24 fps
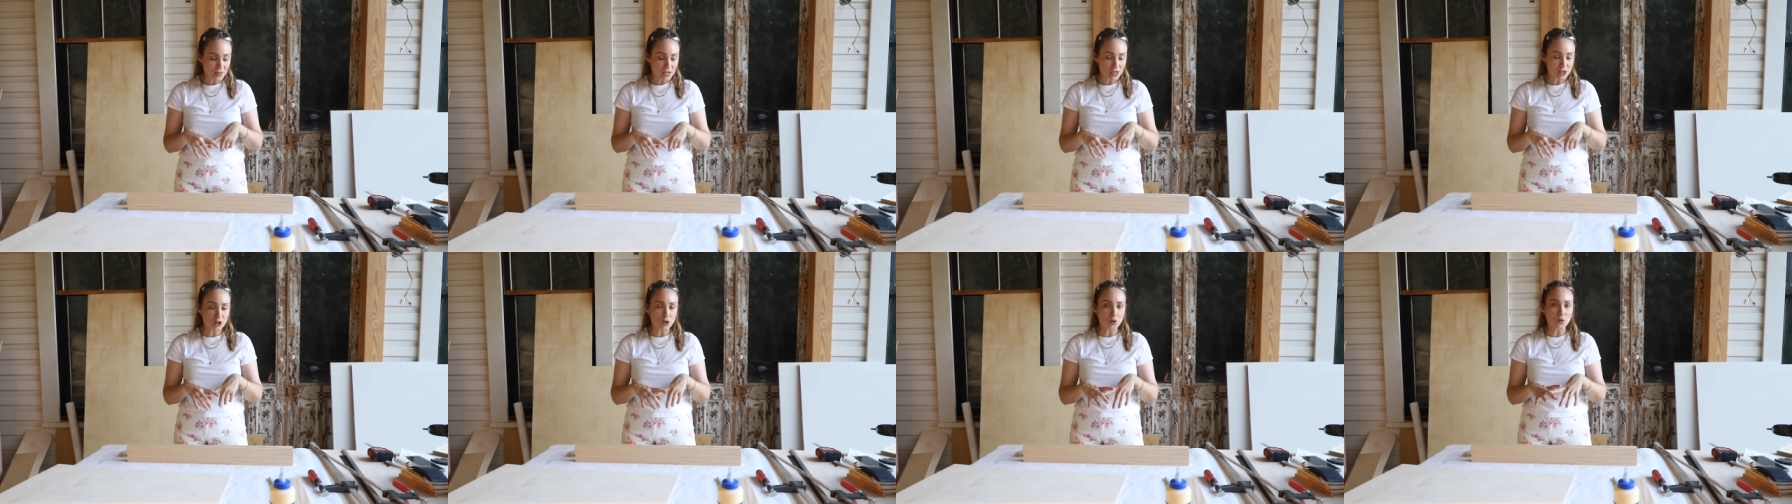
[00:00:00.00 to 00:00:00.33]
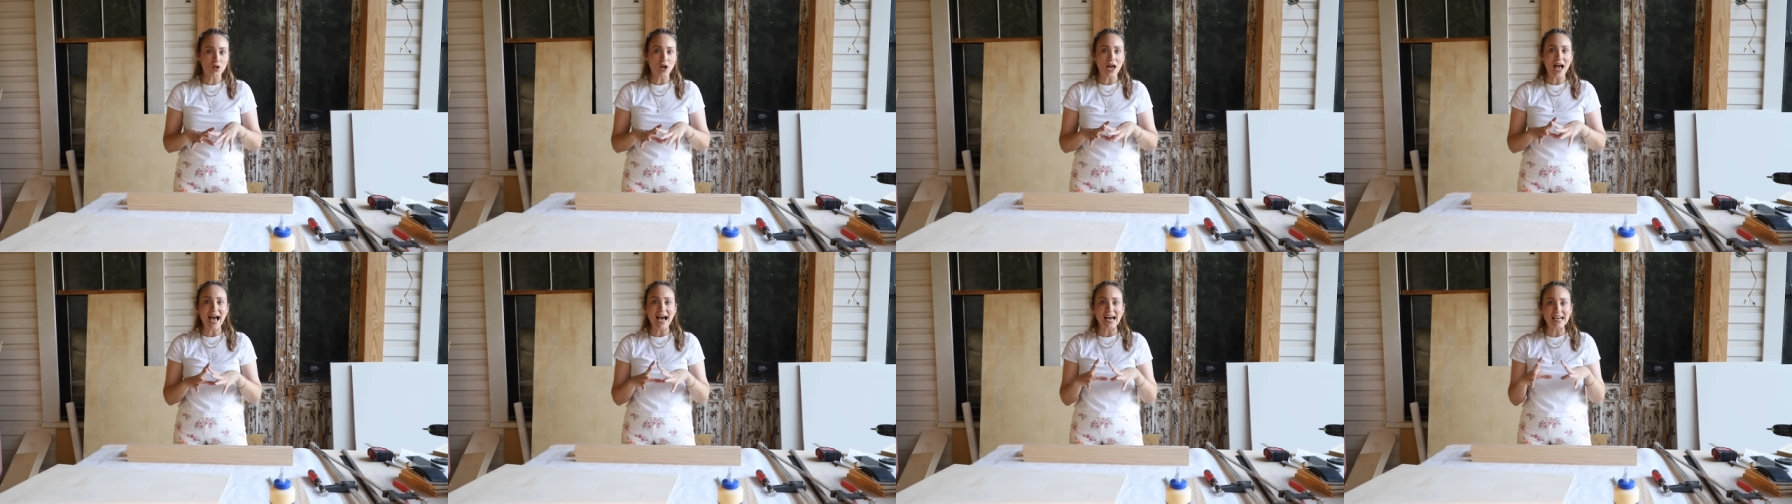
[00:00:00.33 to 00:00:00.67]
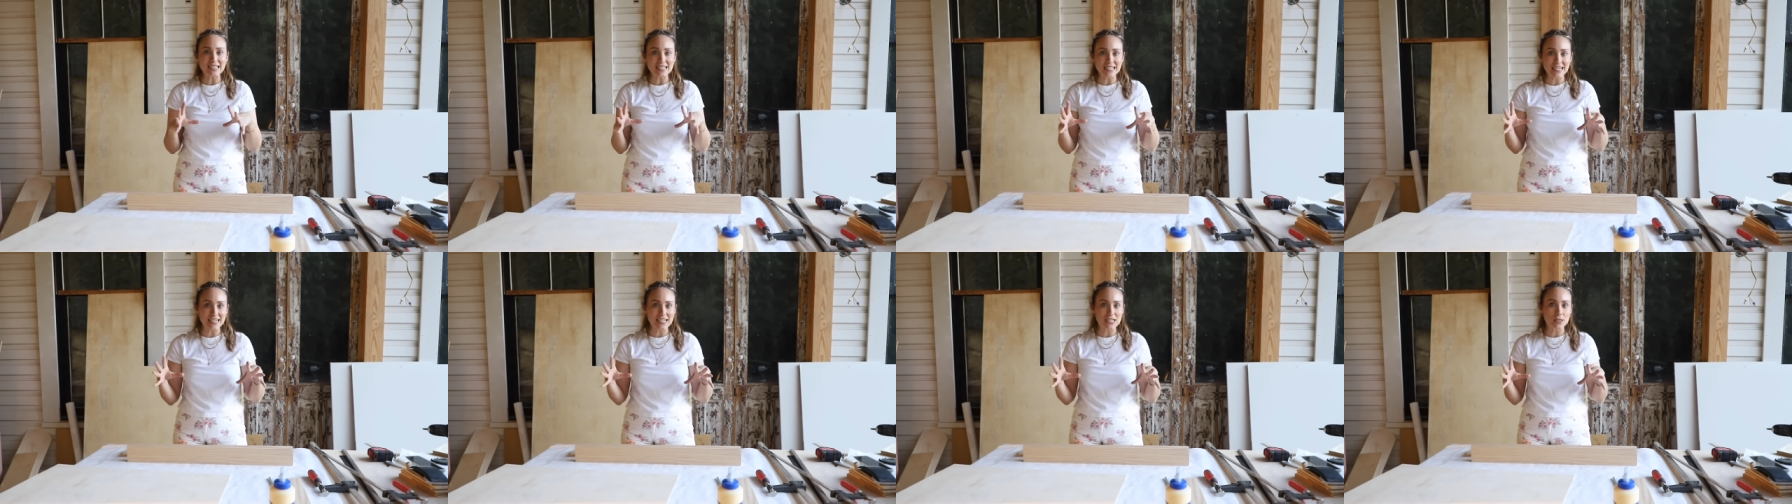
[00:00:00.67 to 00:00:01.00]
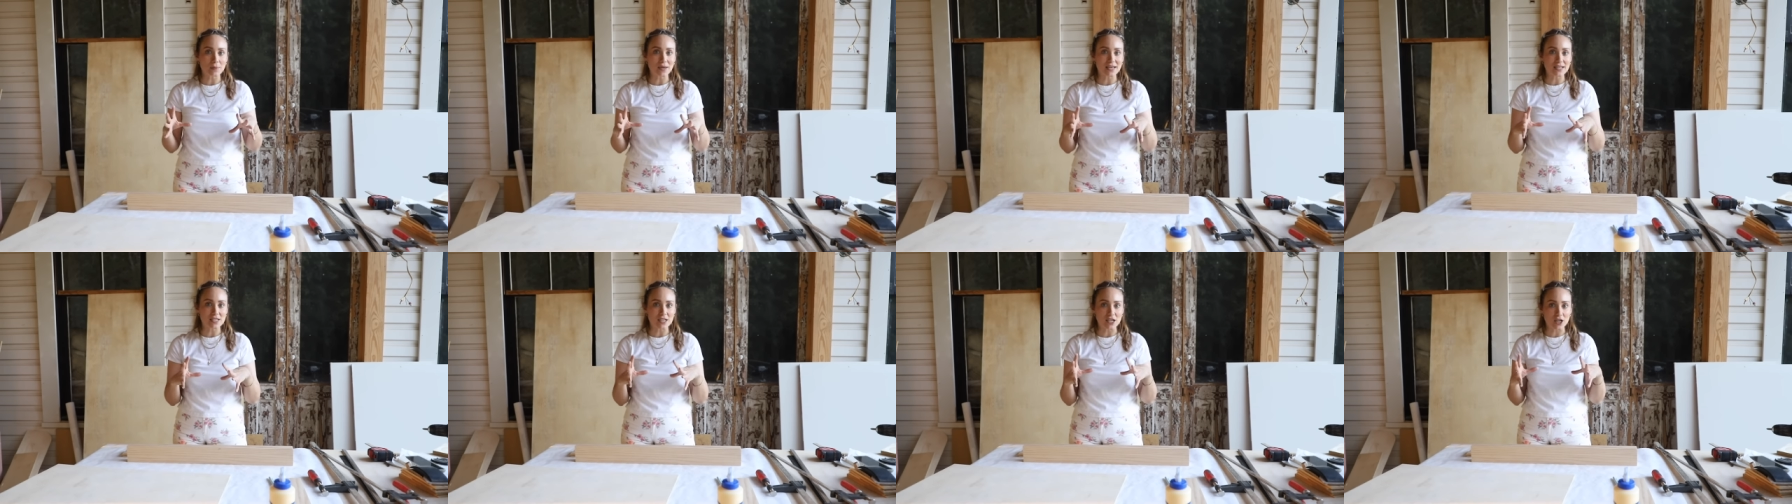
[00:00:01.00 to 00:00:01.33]
so that as it
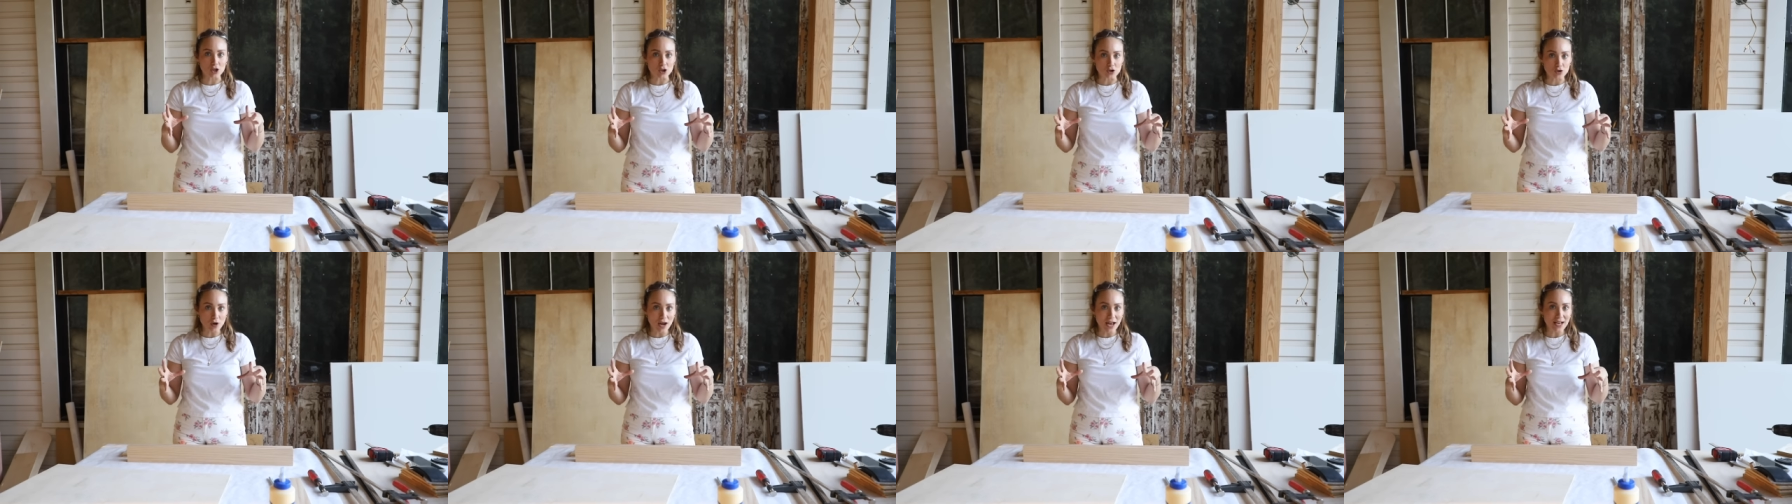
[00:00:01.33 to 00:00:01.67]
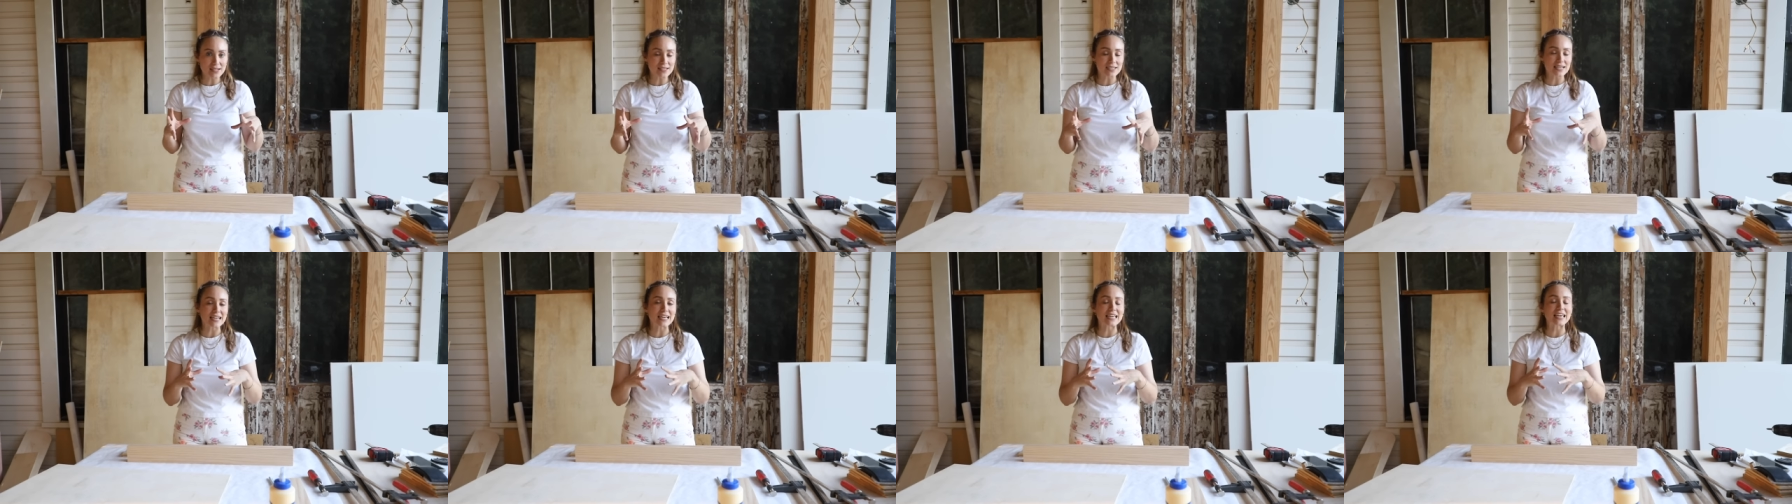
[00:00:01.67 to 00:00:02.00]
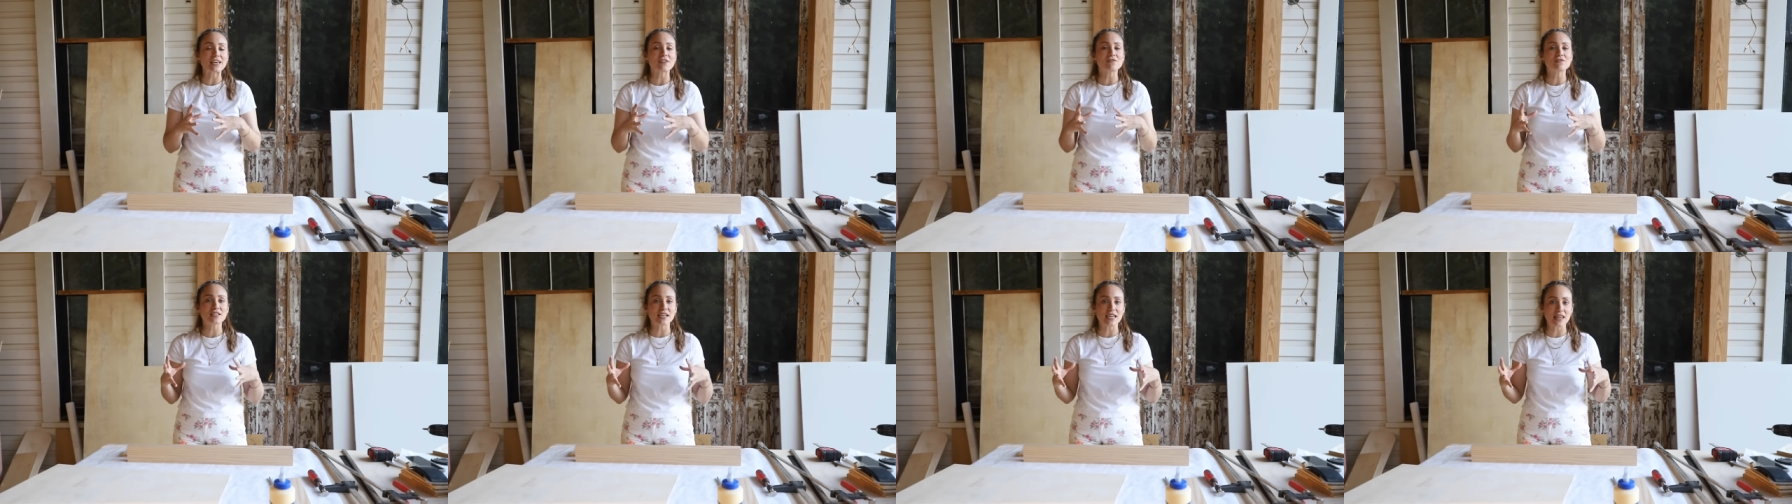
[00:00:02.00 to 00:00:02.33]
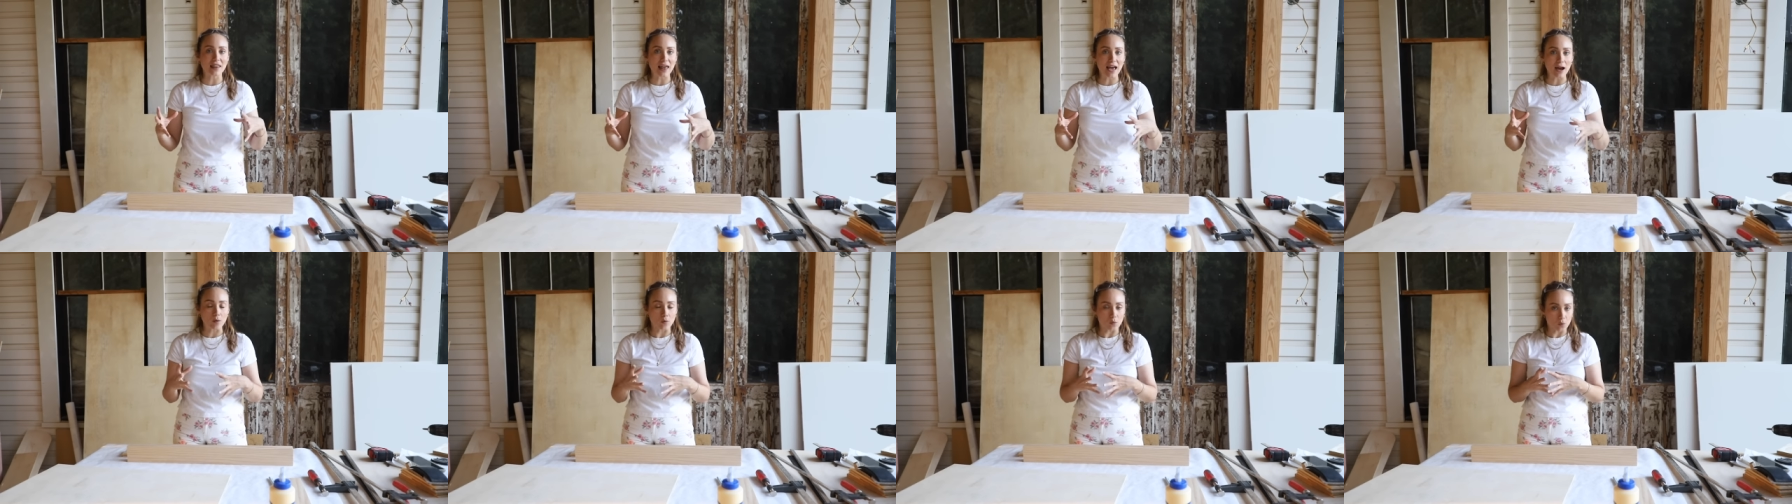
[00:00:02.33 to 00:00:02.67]
expands and contracts, it gives it
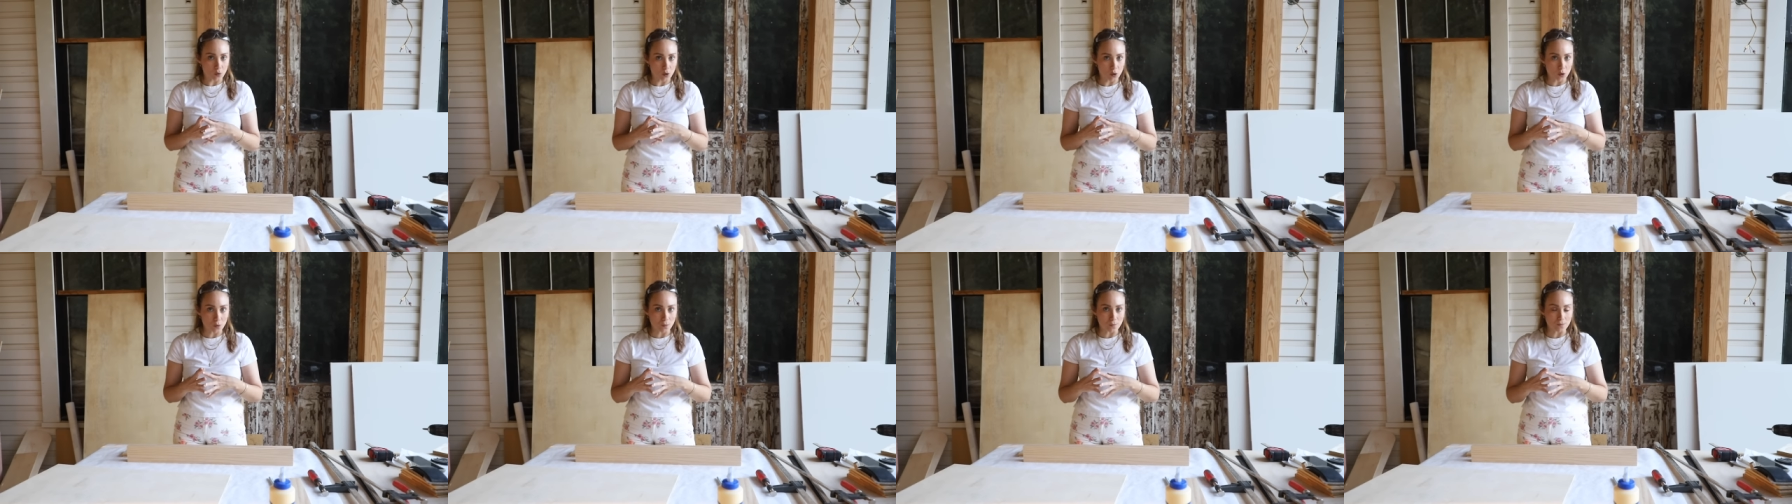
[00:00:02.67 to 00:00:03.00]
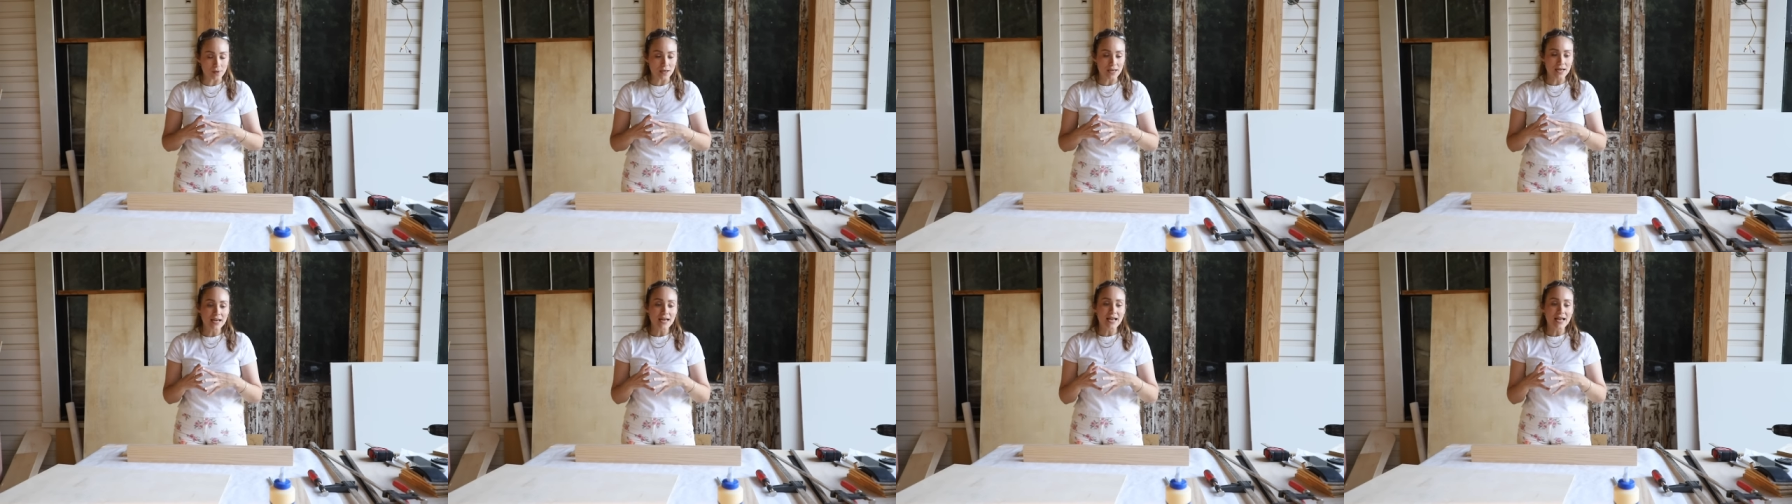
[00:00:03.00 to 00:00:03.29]
that room.